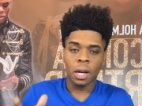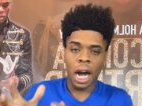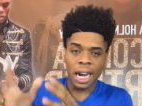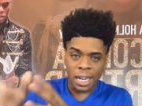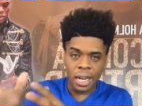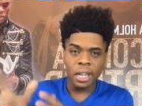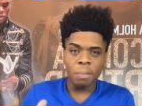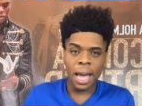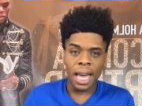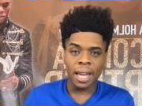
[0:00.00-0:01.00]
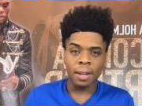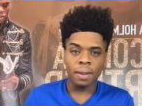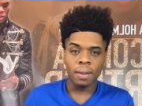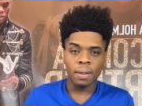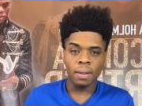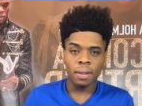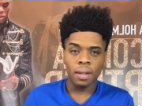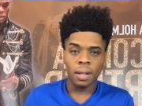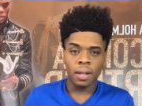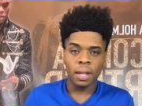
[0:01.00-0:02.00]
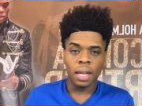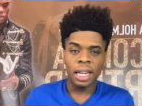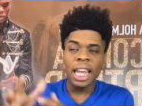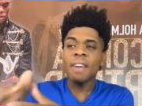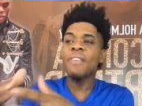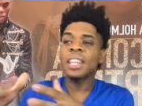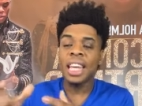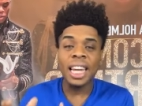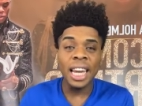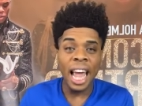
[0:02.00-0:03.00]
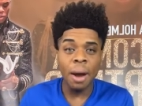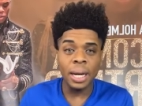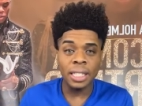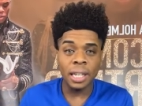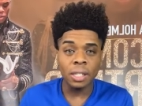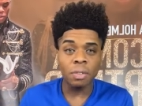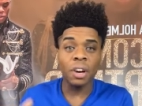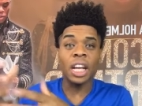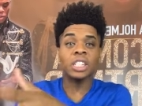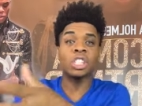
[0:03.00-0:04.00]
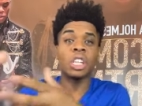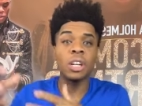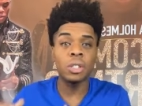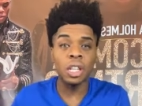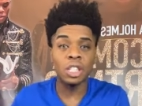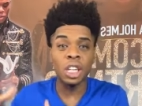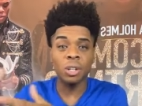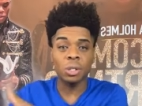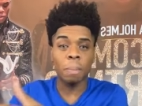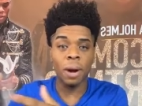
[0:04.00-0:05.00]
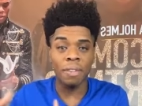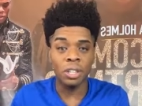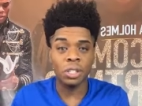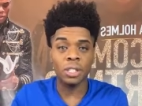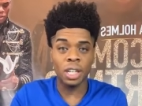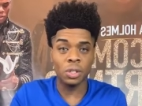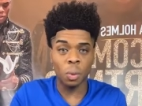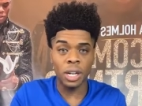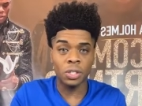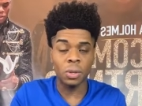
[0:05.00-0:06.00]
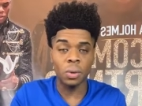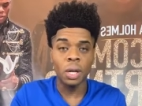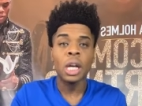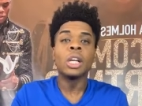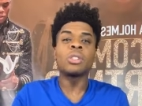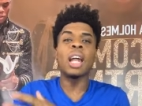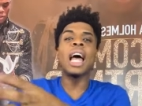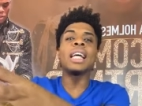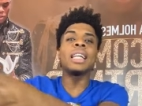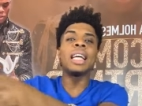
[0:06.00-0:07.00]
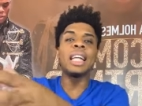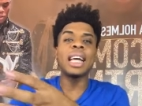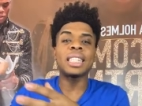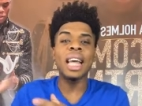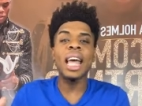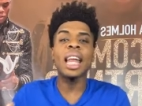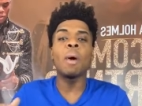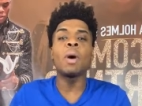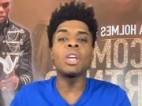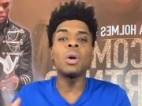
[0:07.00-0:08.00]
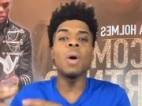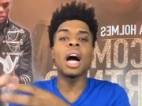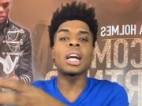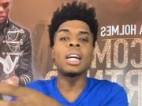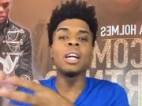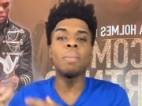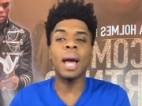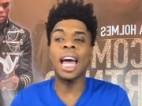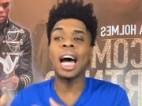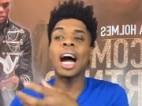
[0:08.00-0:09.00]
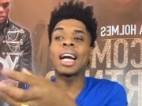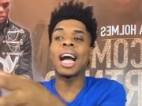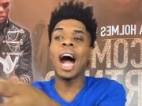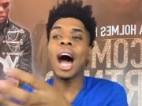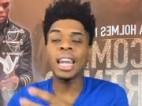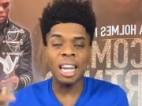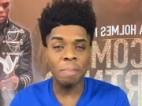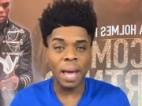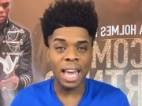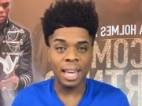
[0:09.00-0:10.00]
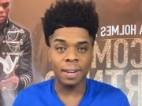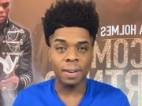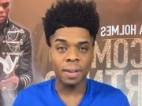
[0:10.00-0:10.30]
A good man leaveth an inheritance for his children children proverbs 13 22 so that that's saying that when you a good man a godly man